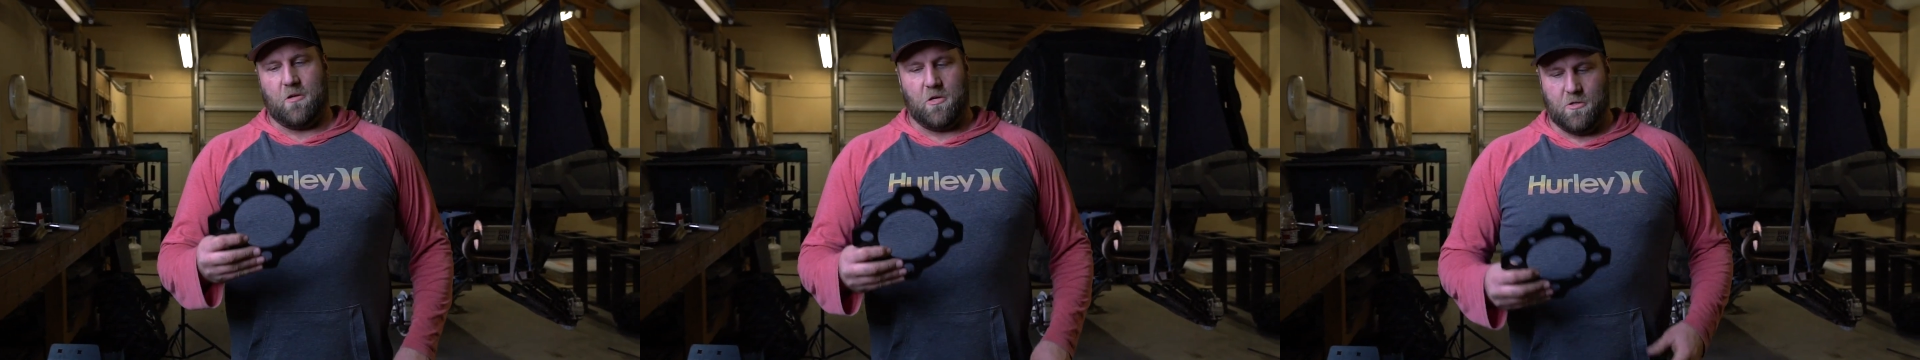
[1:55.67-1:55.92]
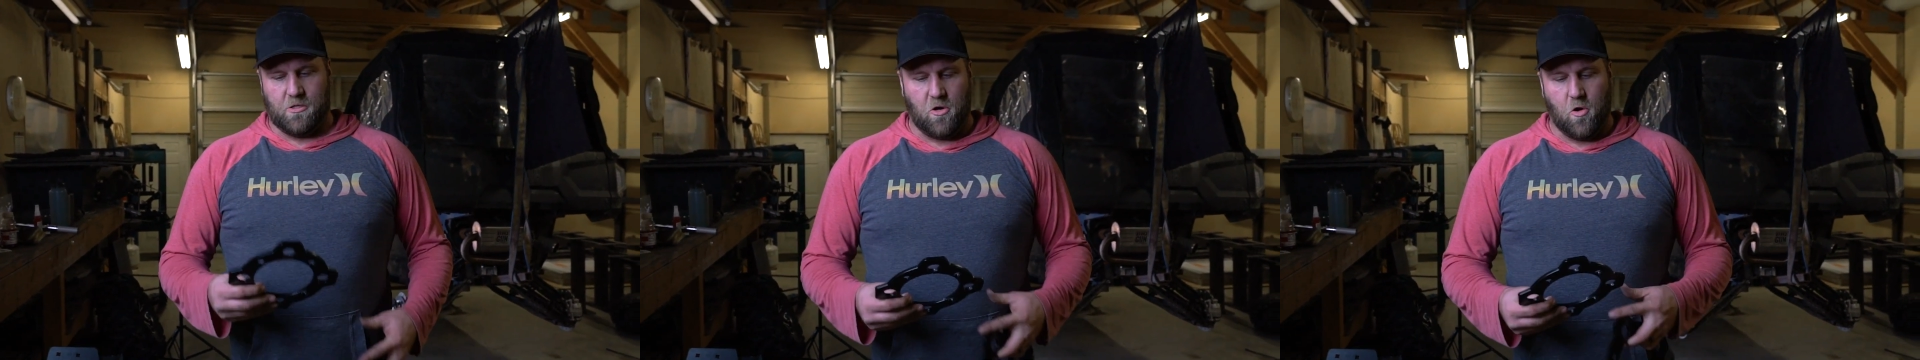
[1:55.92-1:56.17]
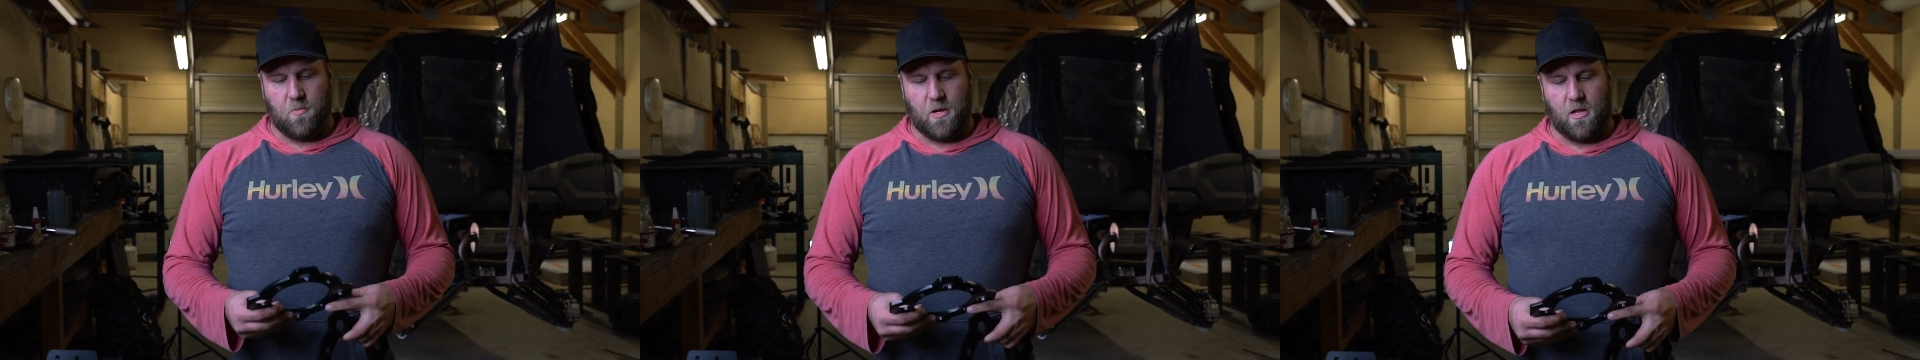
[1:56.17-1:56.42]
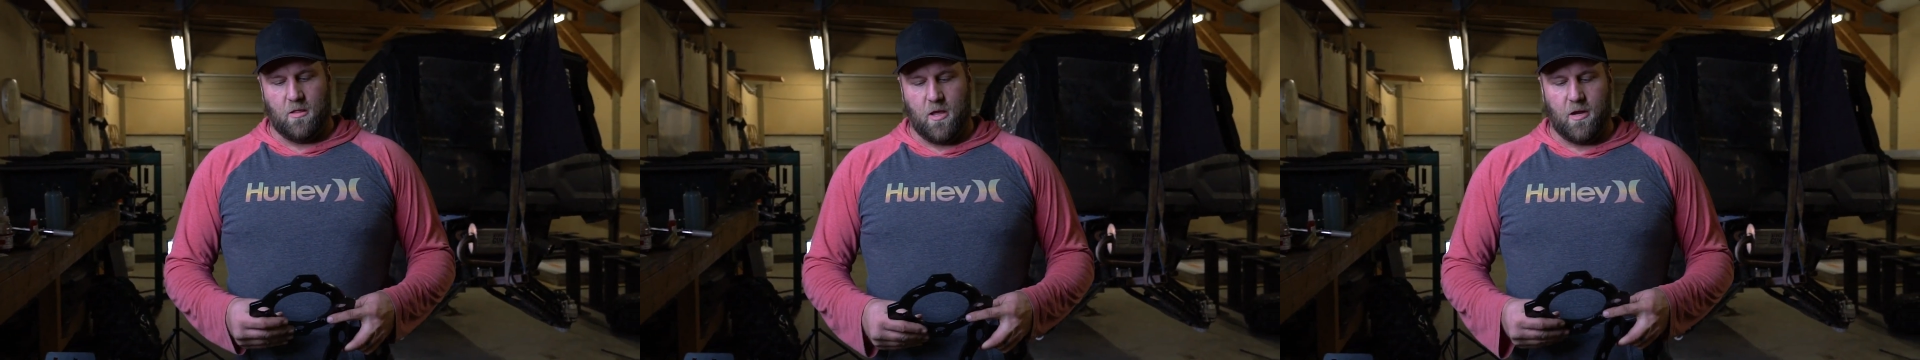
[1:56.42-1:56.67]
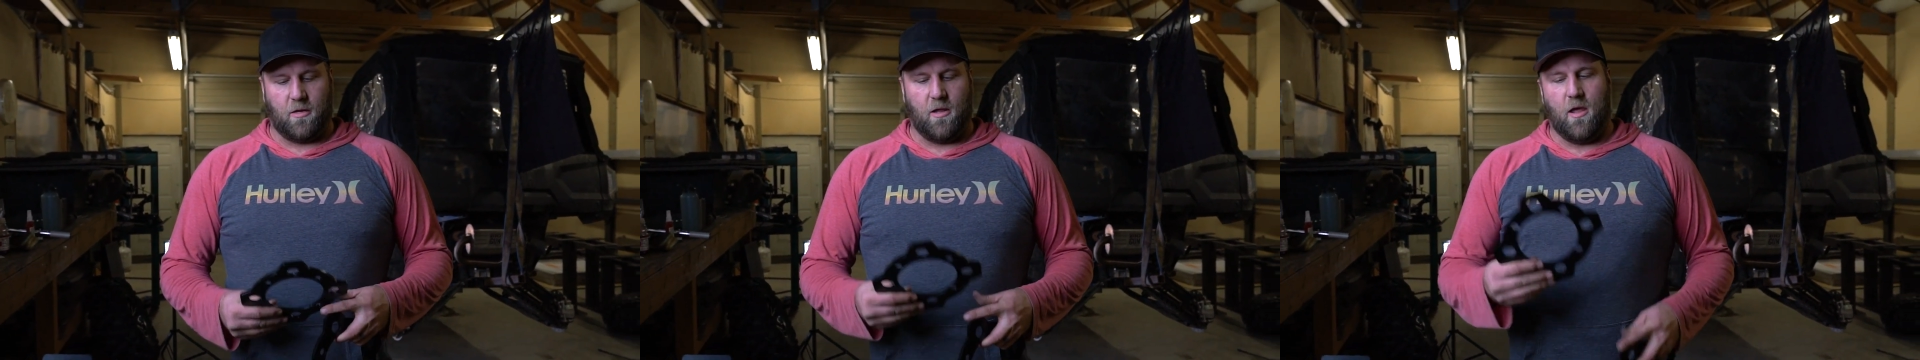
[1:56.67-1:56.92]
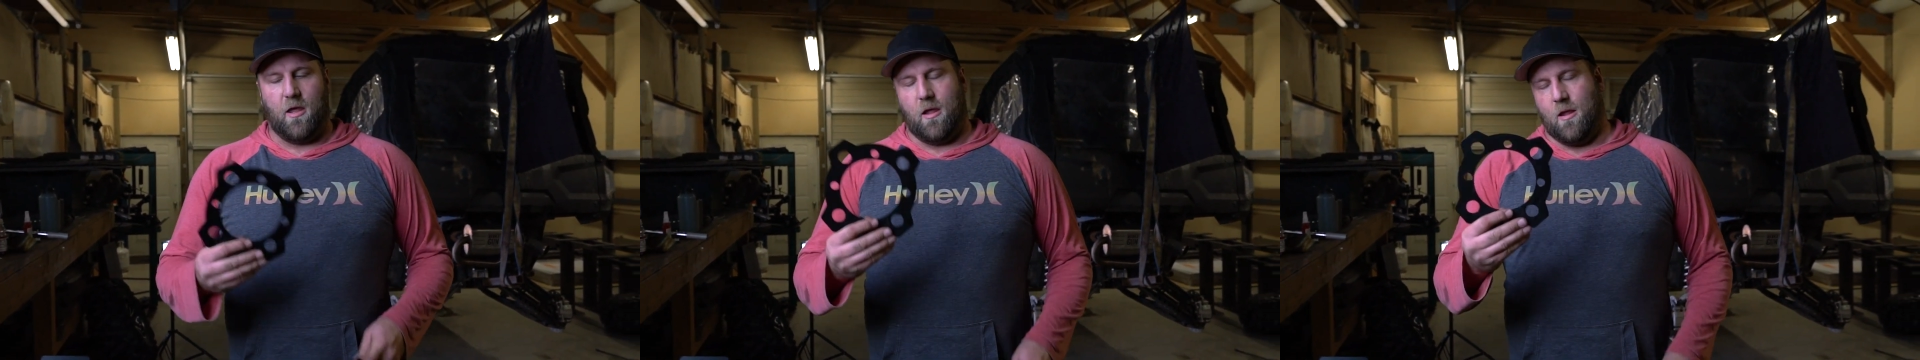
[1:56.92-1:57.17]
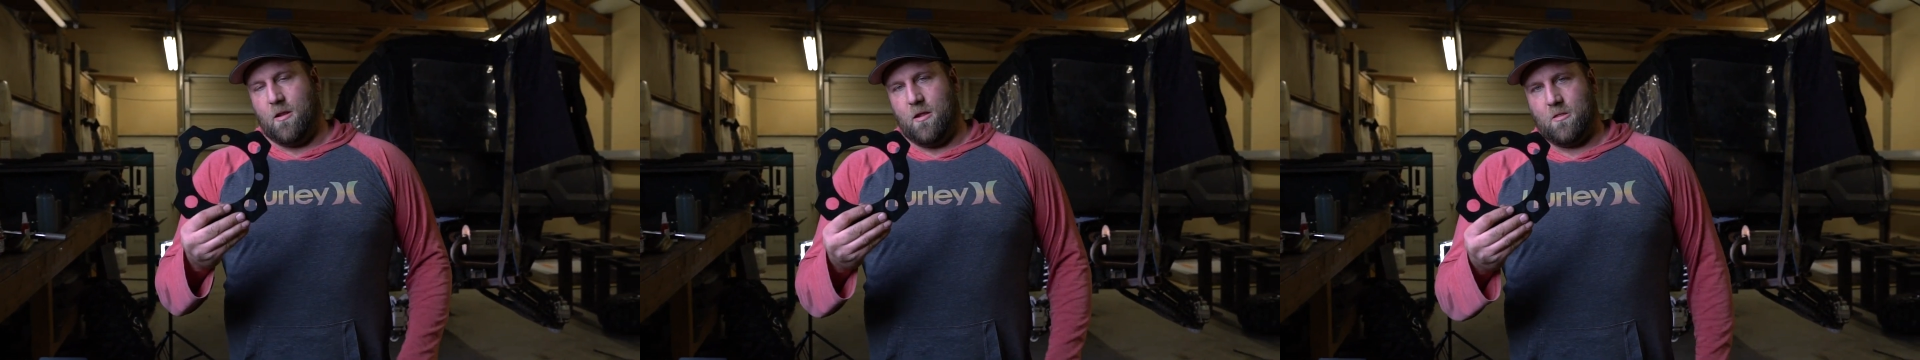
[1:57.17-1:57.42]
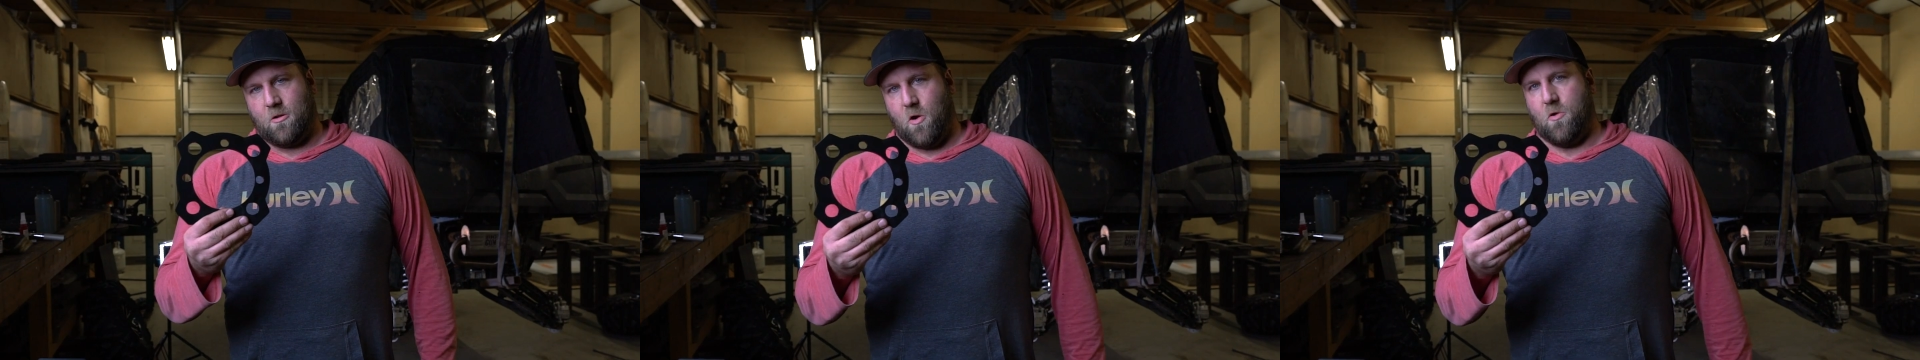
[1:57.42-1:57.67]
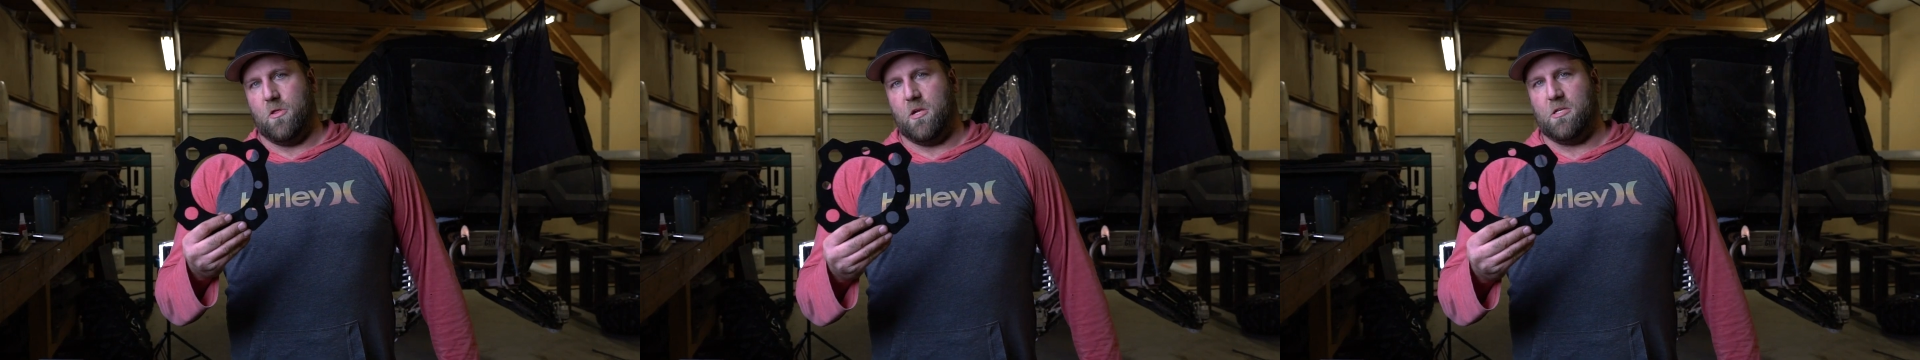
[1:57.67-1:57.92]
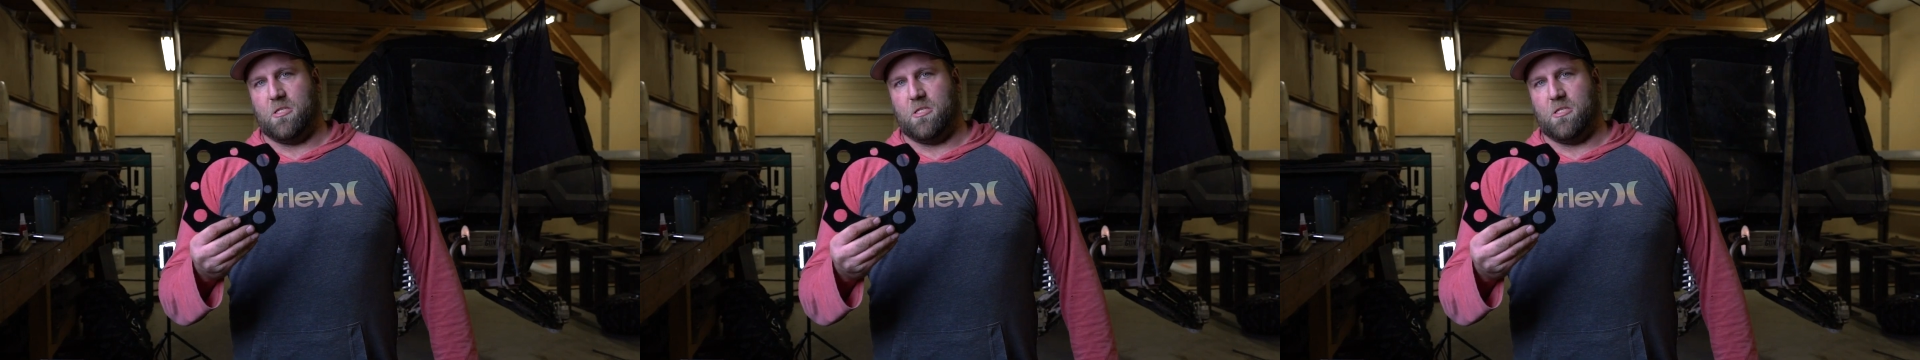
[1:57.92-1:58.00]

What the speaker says: to use an open-end lug nut and then throw these